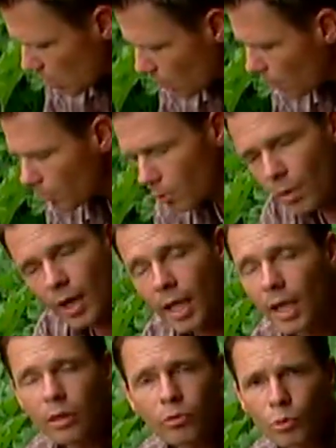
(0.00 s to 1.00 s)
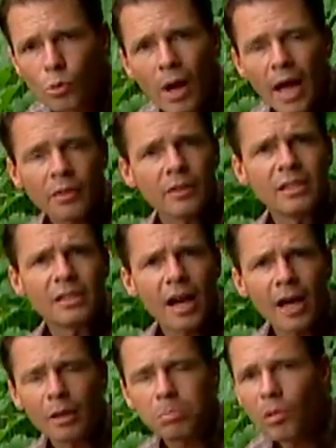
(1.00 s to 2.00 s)
tunnel their way throughout the
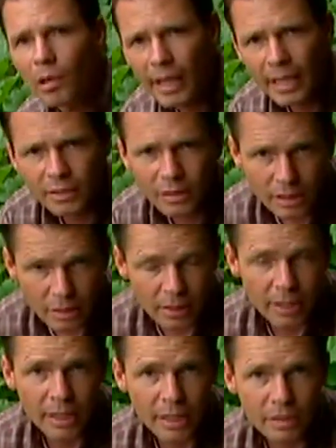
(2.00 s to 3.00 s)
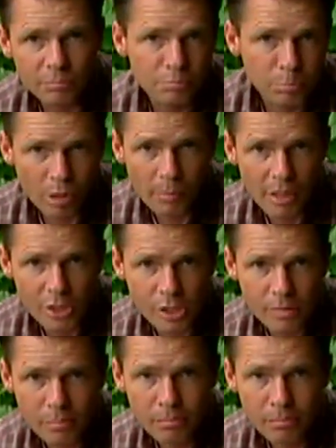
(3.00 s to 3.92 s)
entire plant and pretty much